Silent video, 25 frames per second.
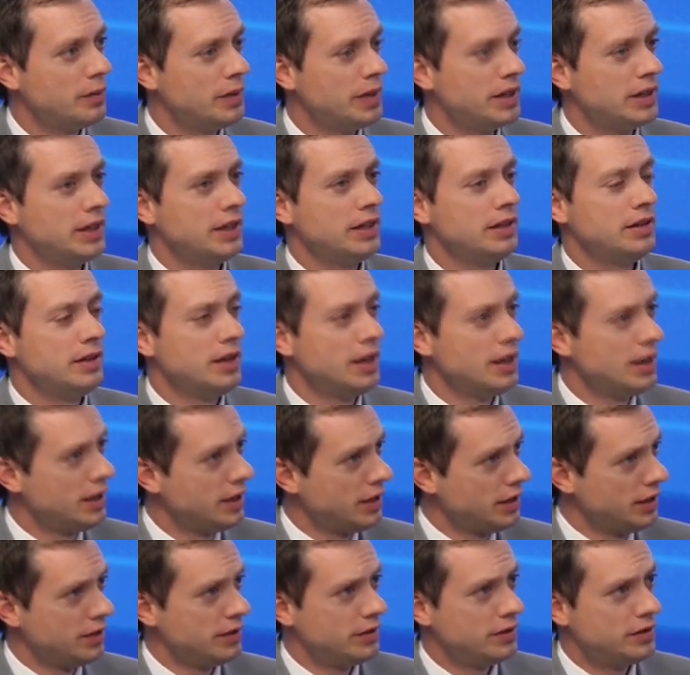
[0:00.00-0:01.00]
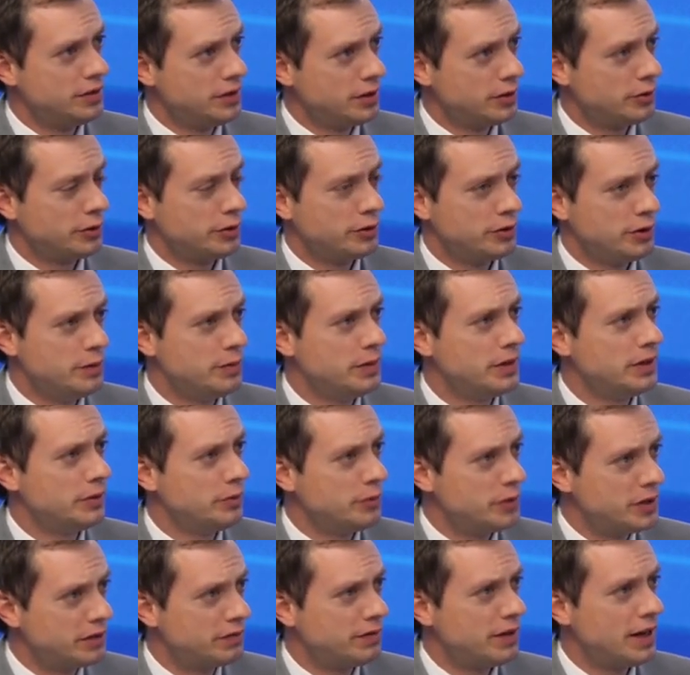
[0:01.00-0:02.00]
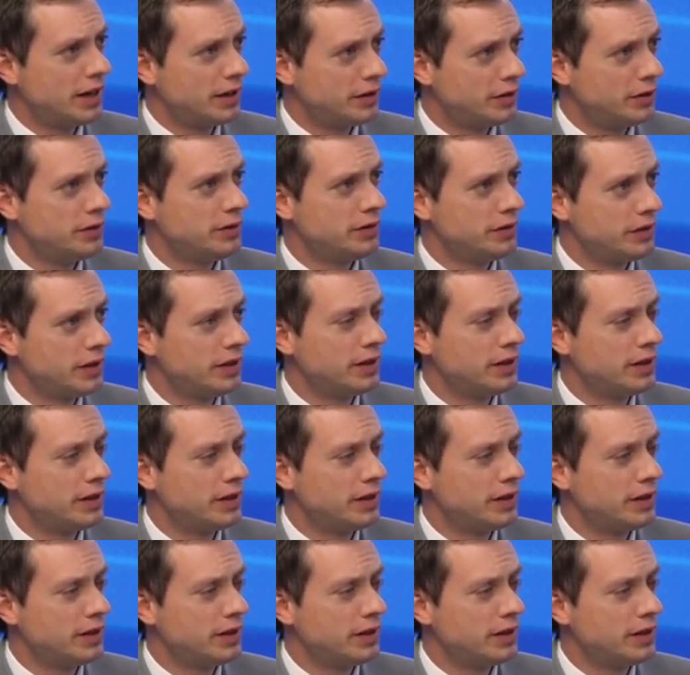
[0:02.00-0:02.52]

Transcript: but again, just general treatment risk factors